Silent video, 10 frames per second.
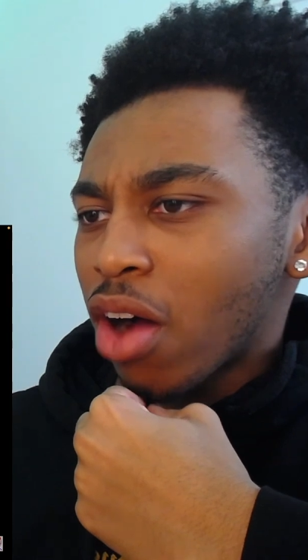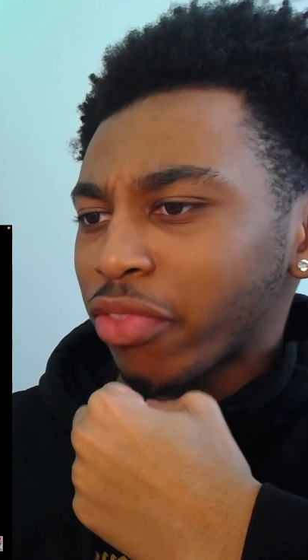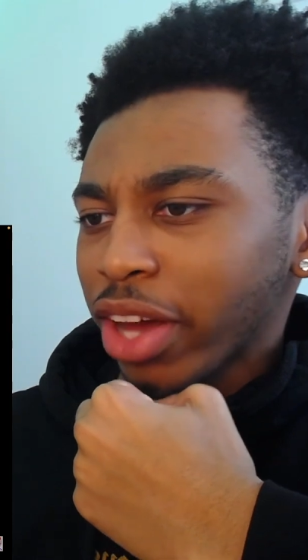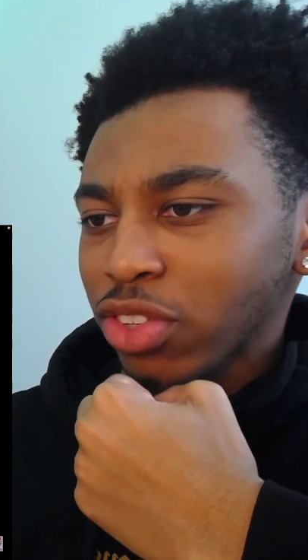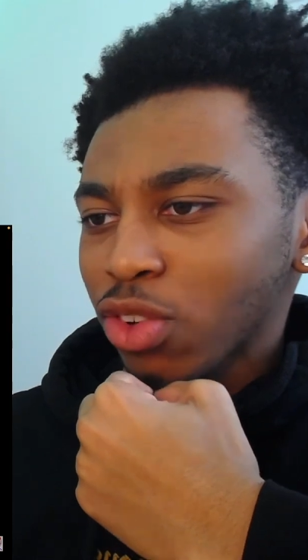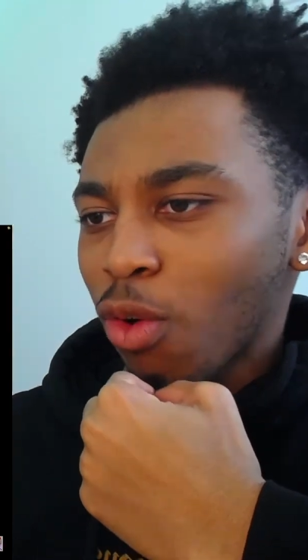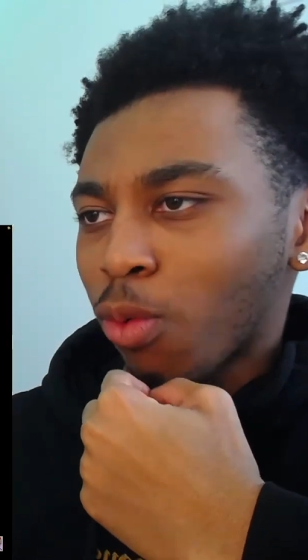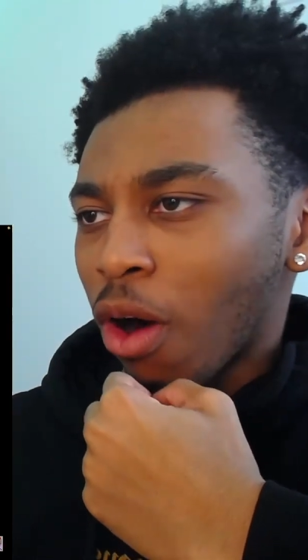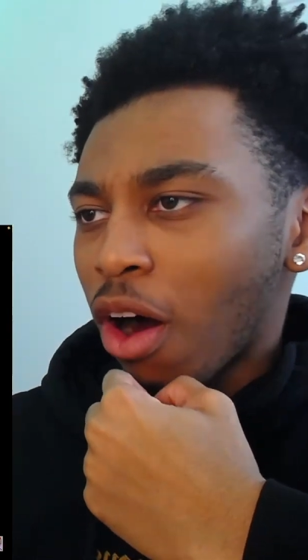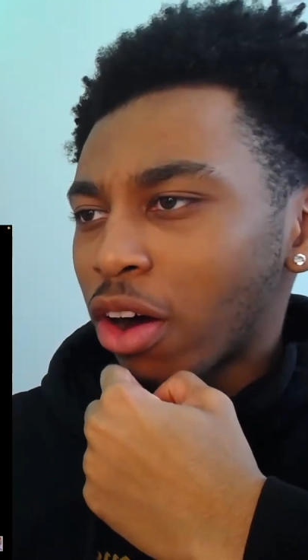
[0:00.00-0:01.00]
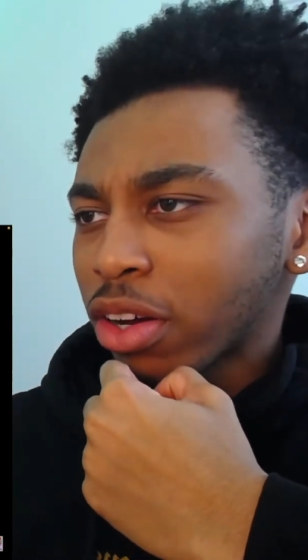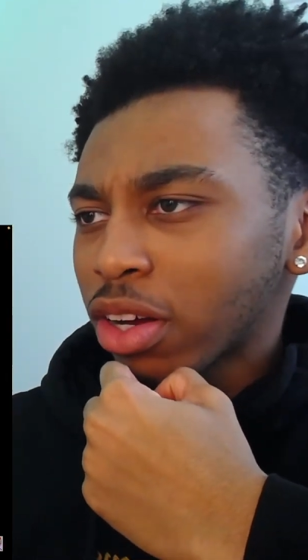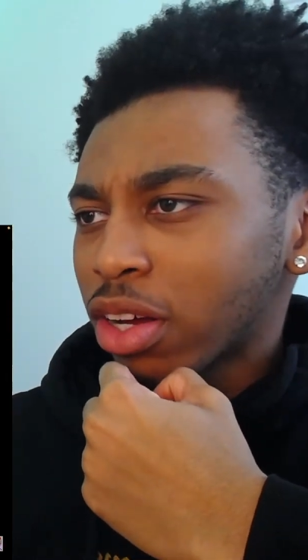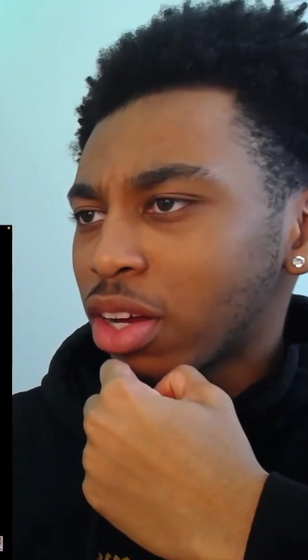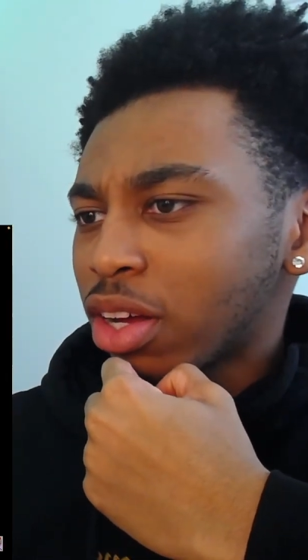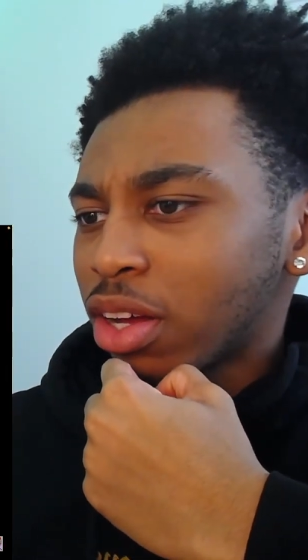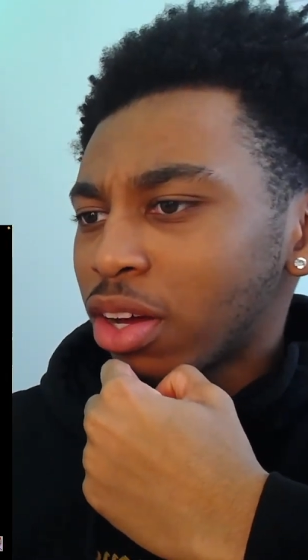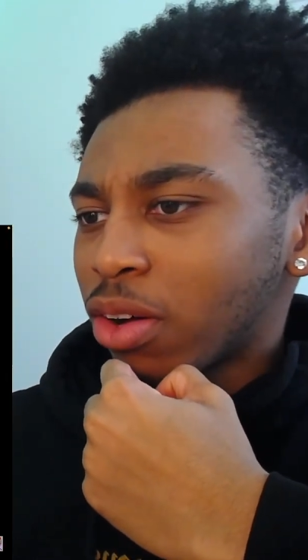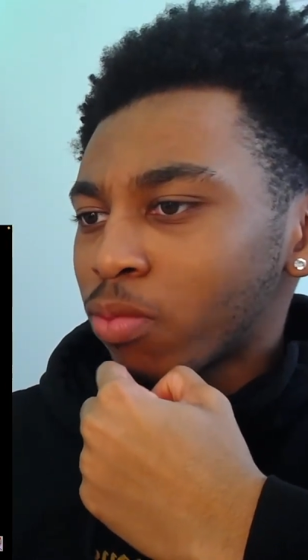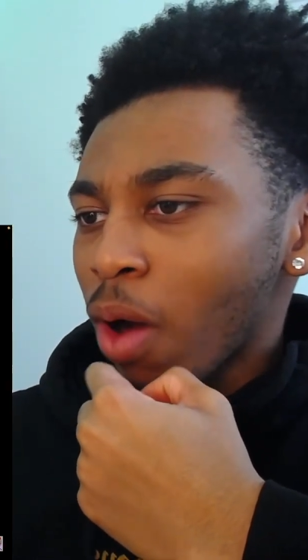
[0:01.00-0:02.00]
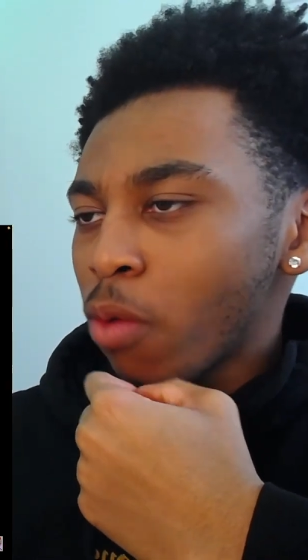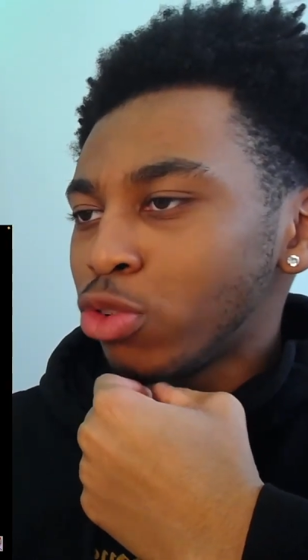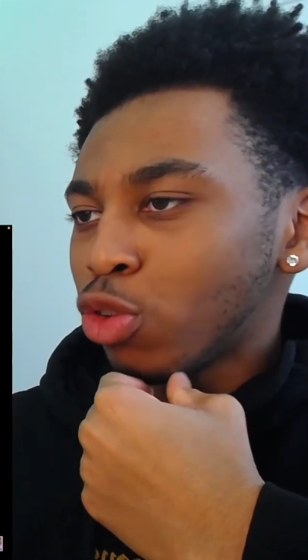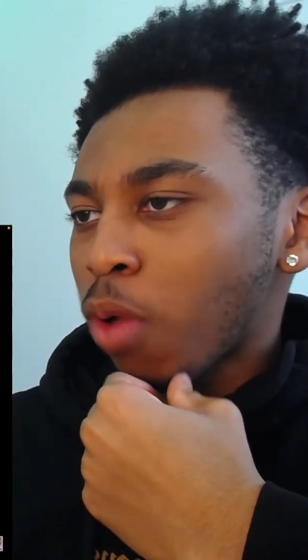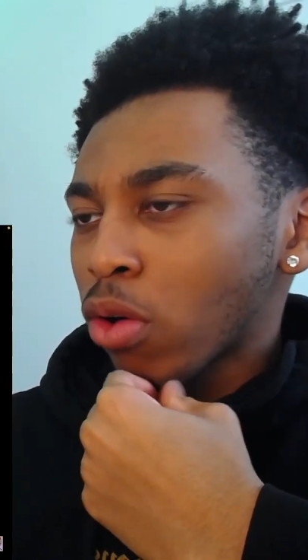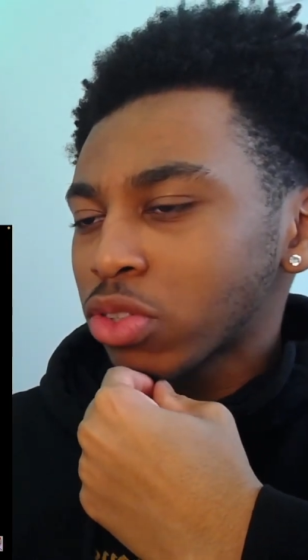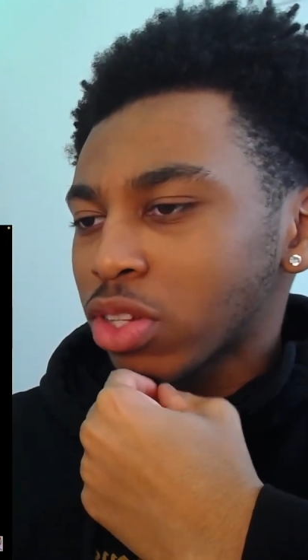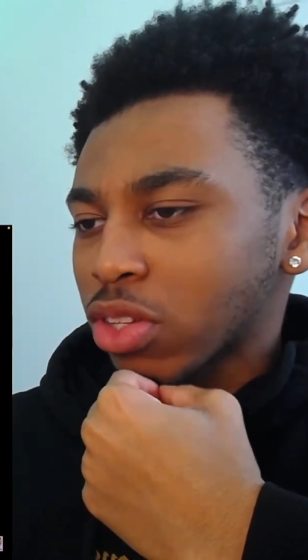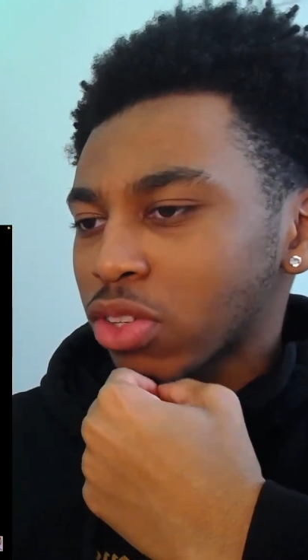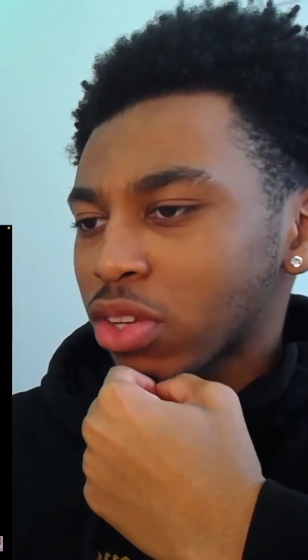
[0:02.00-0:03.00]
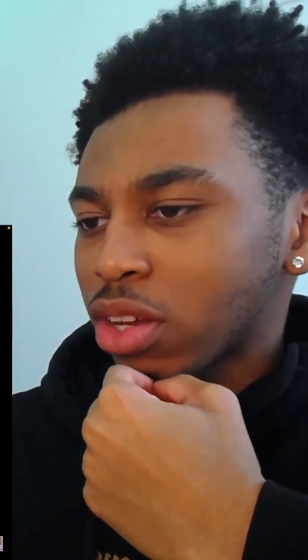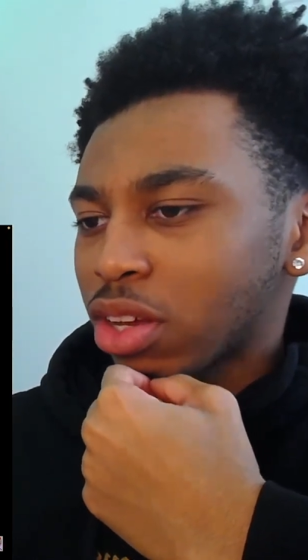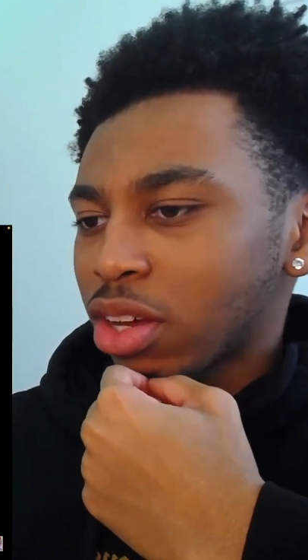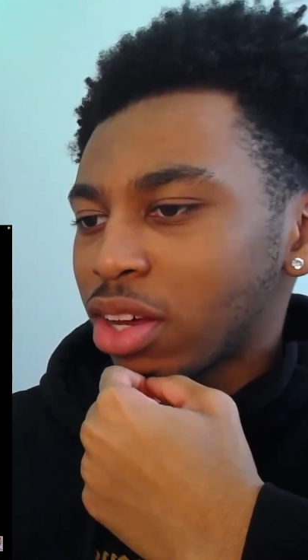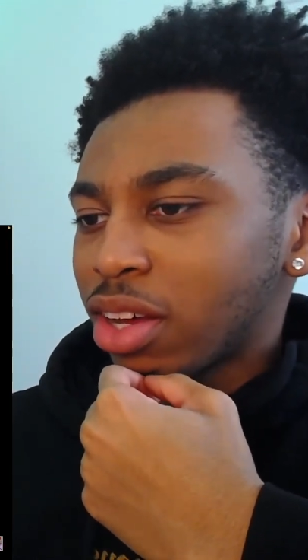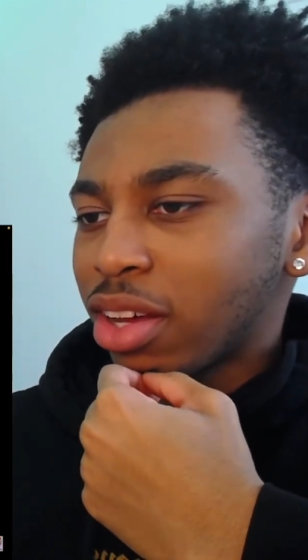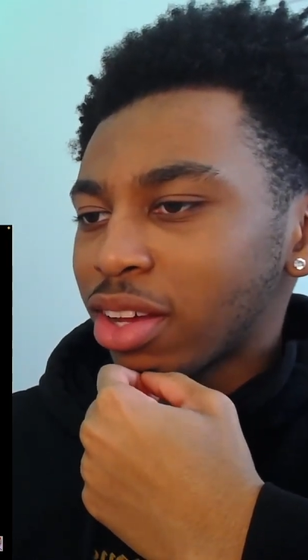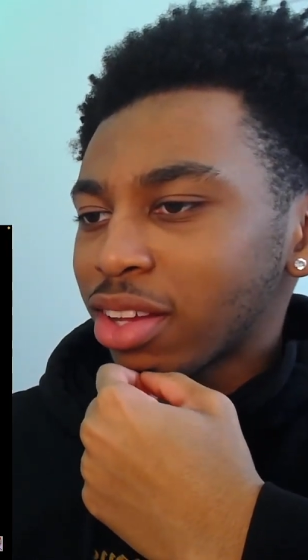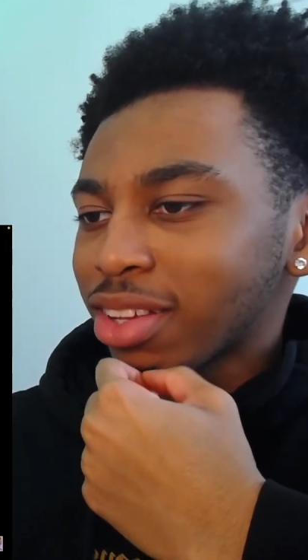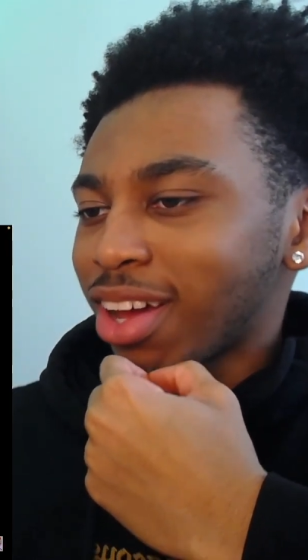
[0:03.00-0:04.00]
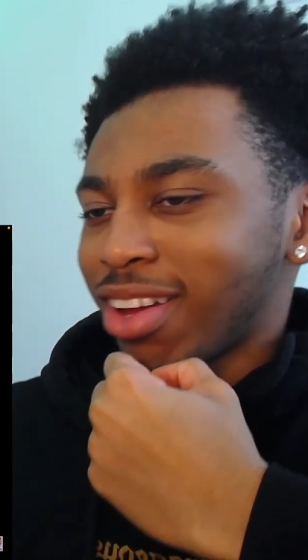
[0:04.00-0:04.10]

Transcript: That's so wrong. Why would you post this? what